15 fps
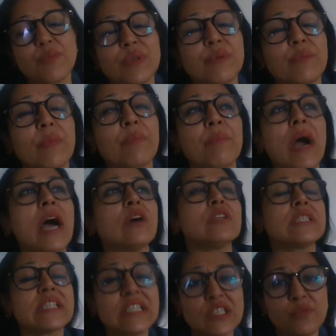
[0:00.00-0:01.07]
but about
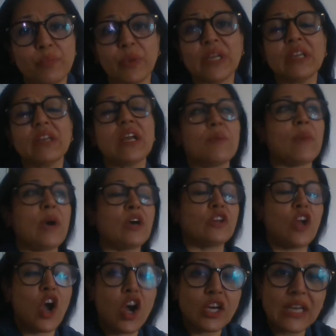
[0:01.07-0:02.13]
discipline, about
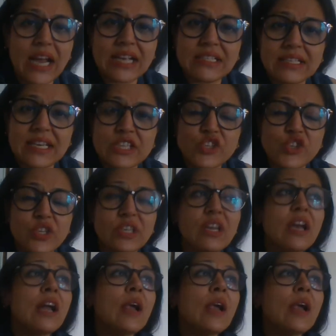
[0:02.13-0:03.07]
organization,